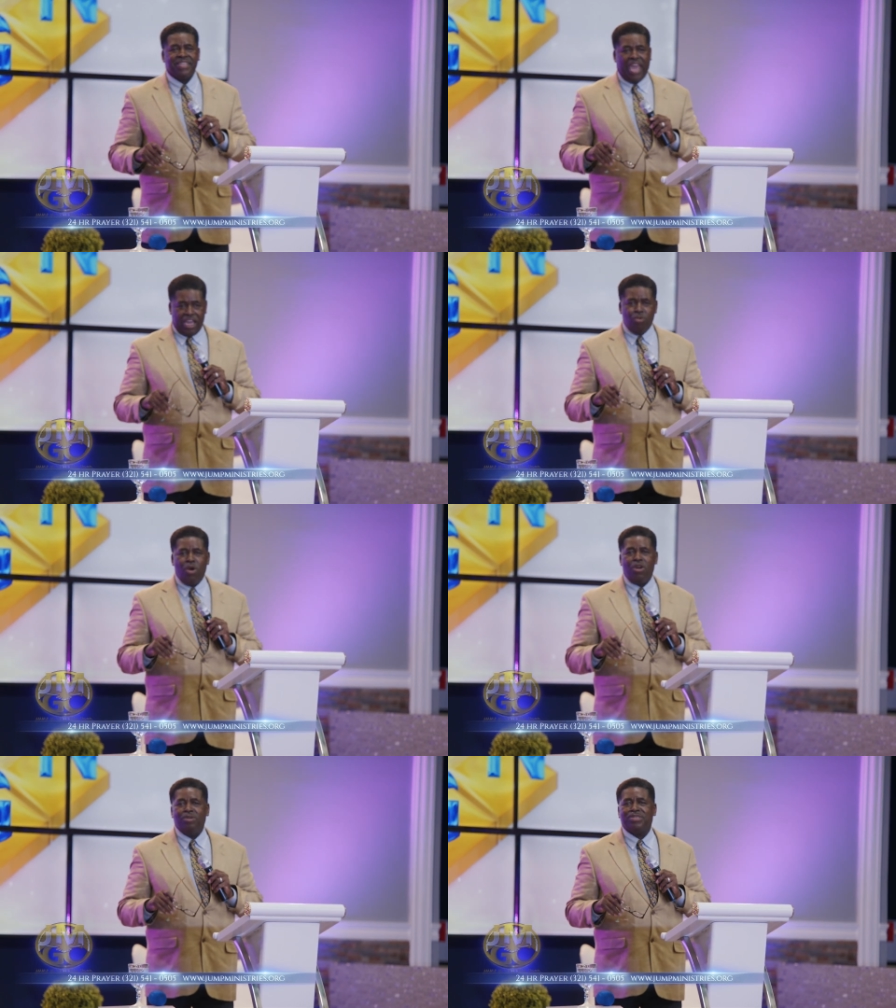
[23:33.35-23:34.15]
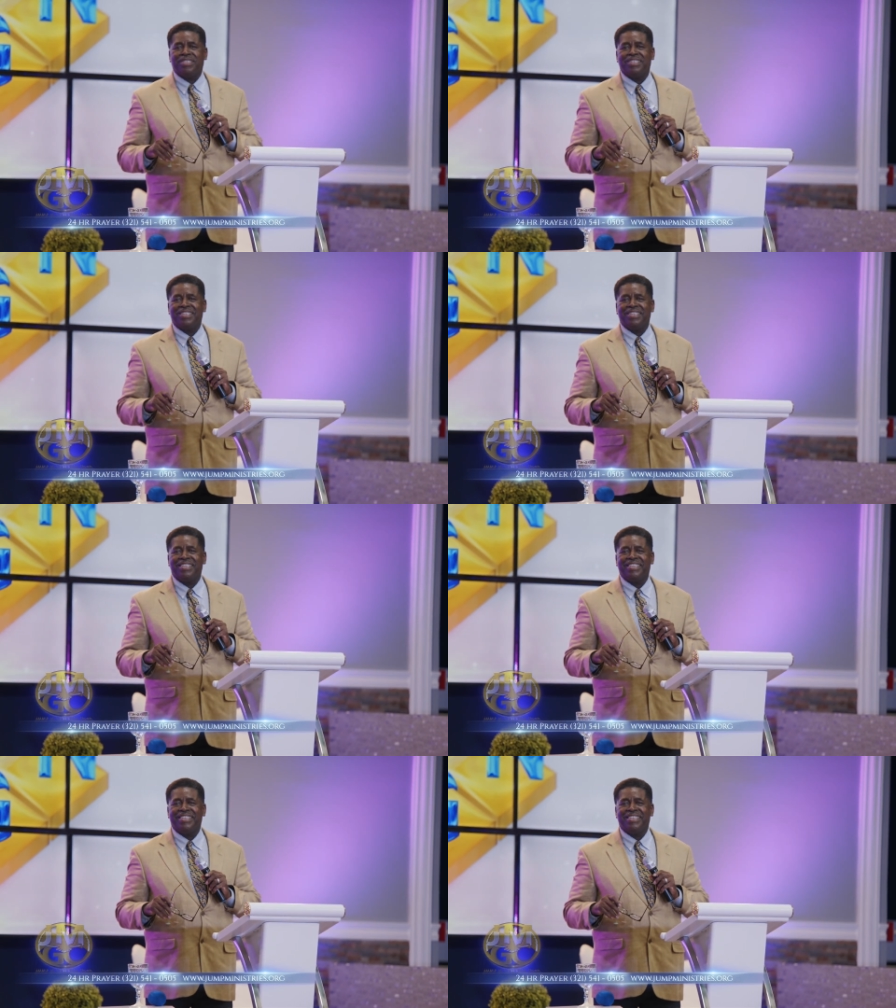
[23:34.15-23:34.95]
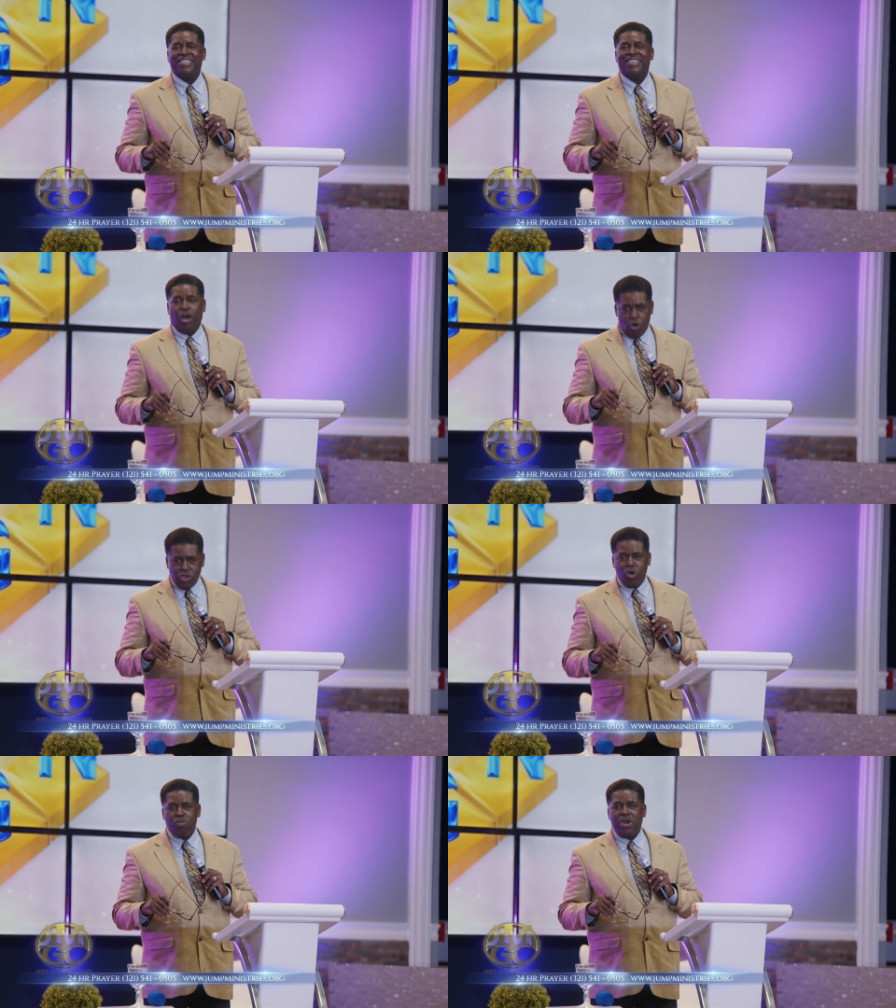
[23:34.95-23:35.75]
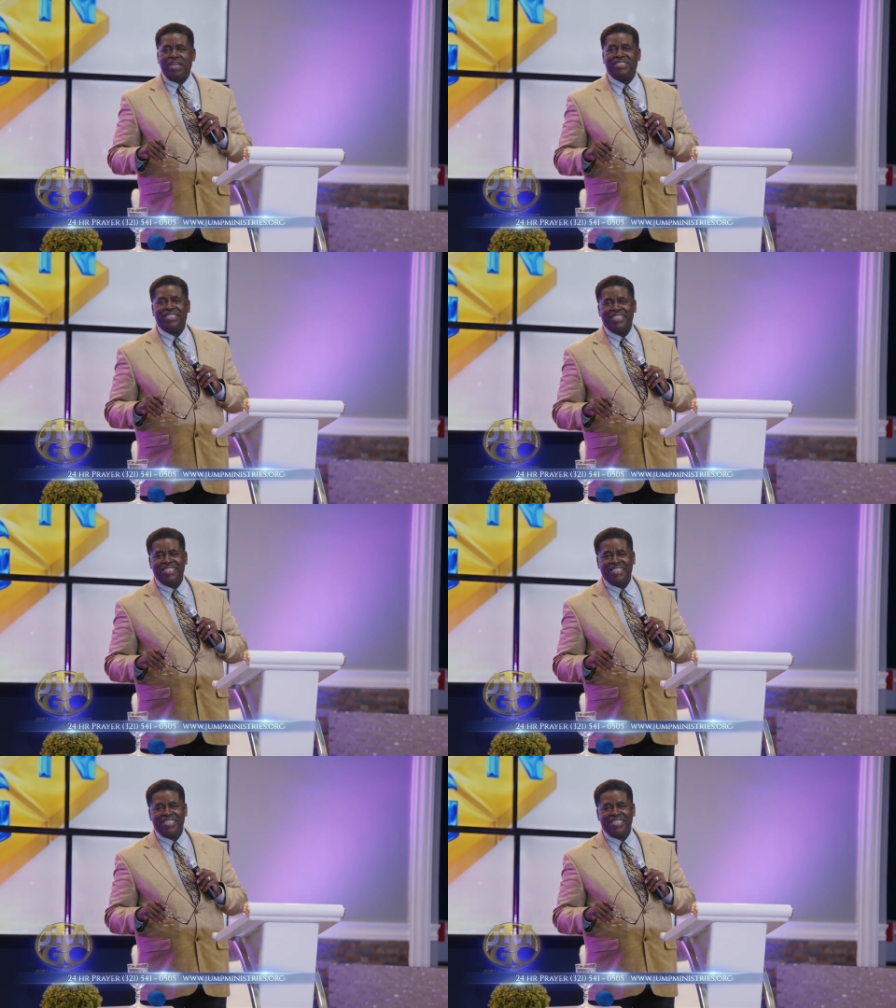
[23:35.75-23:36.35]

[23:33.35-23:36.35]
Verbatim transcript: Cankerworms are on your branch.